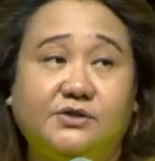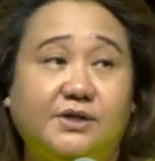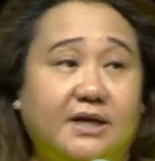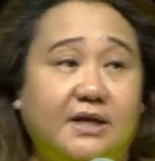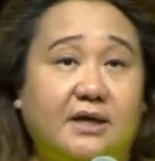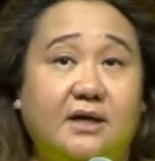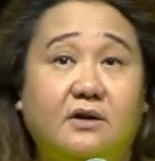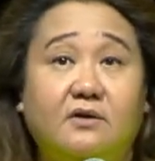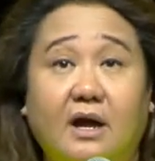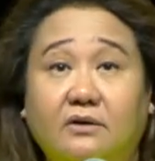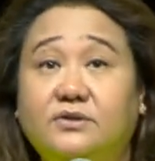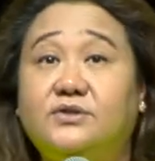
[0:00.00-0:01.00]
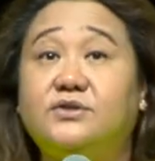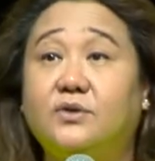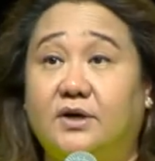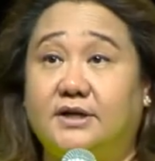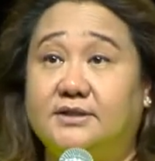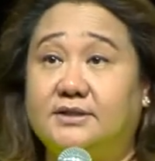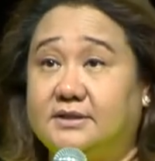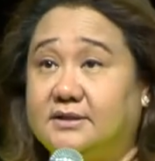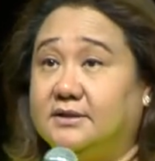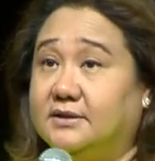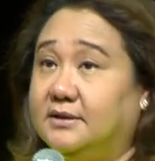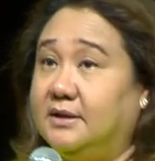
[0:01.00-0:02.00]
actually
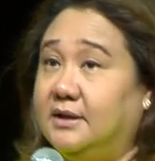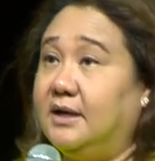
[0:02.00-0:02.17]
crowdsourced